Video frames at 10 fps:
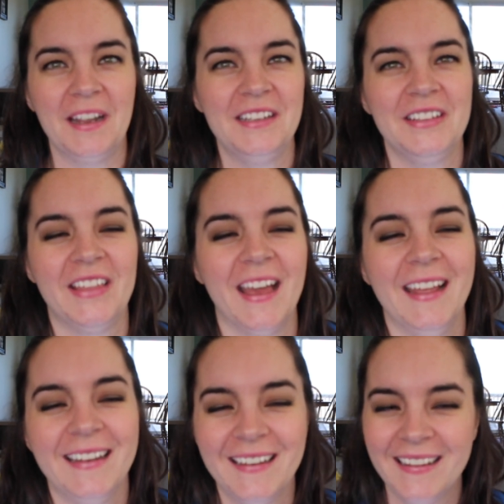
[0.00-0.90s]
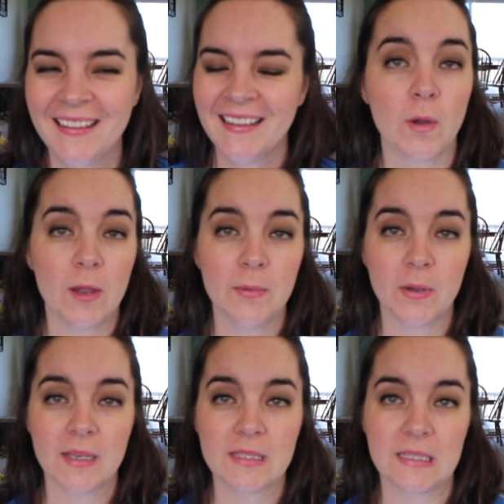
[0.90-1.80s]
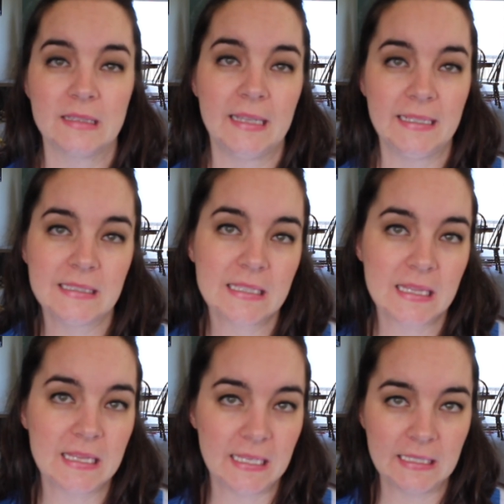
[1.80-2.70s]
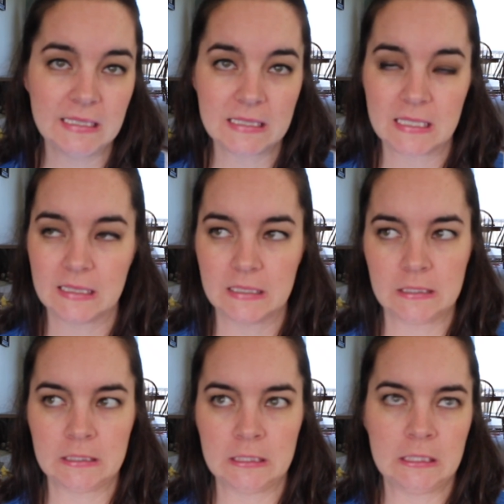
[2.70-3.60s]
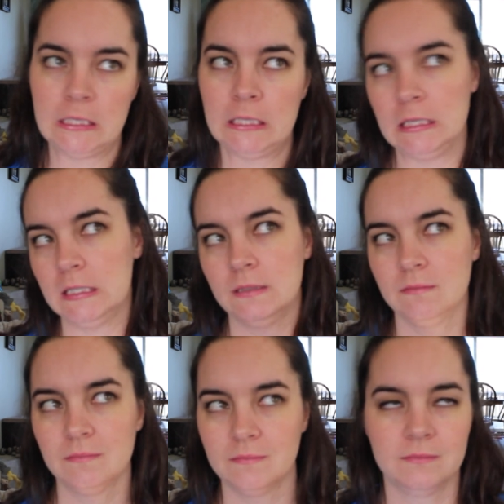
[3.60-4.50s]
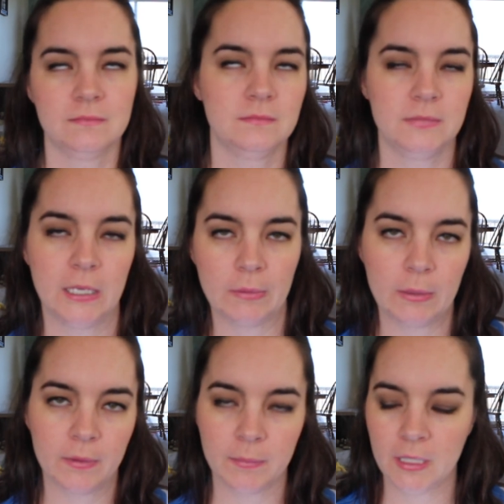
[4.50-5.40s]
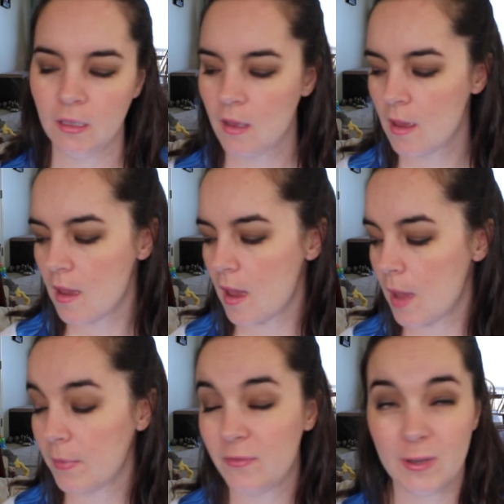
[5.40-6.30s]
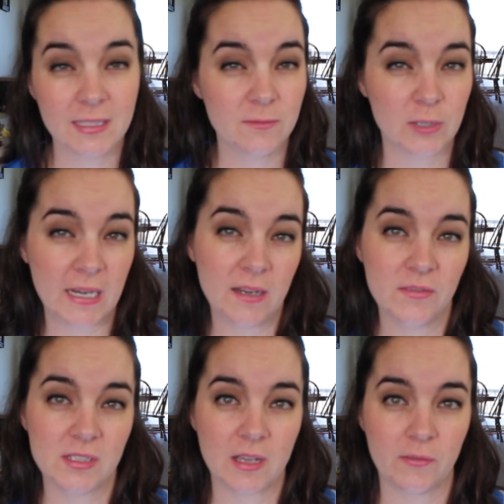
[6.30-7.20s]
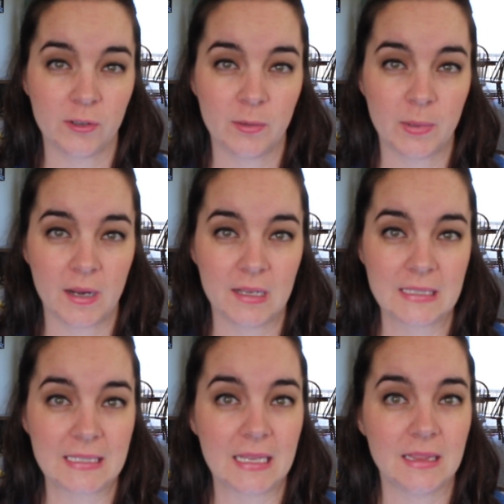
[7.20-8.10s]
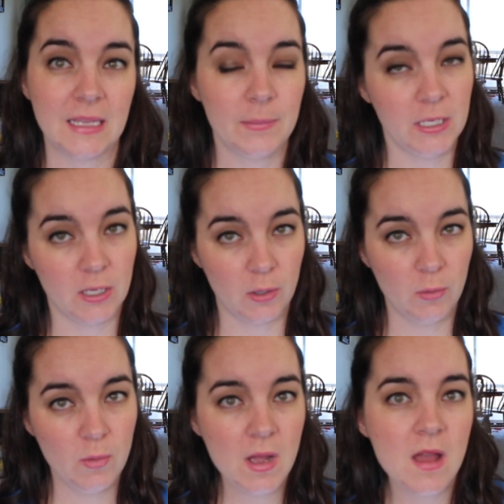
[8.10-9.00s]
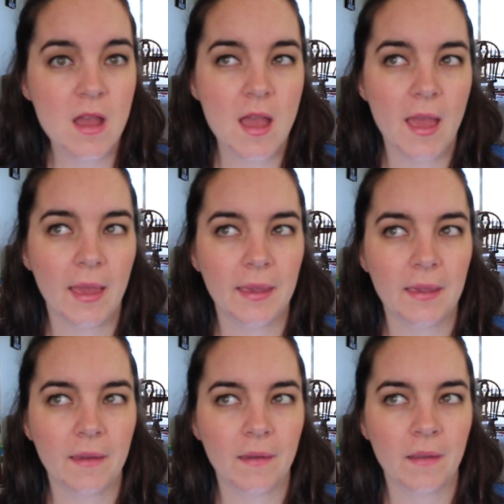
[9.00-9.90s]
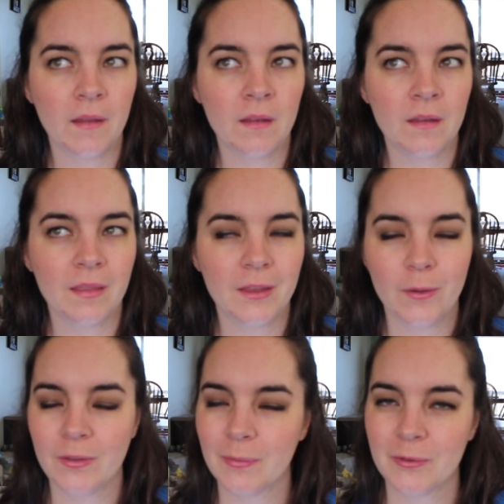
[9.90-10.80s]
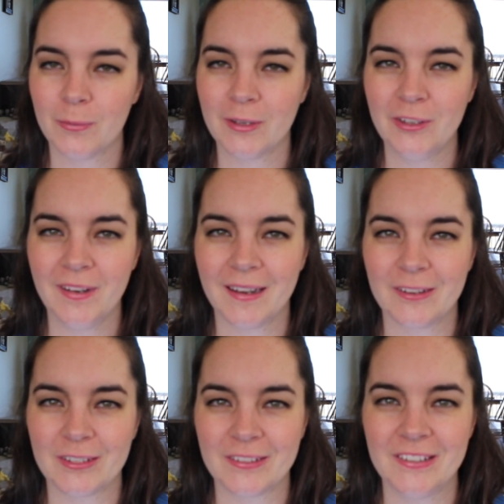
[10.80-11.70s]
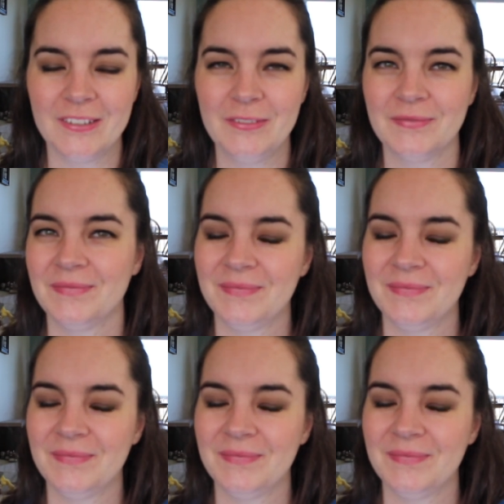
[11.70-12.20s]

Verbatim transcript: when I do that. So I hope you guys liked this little get ready with me. Um, if you guys have tried any of these CoverGirl products, let me know. And thank you guys so much for watching, and I'll talk to you soon.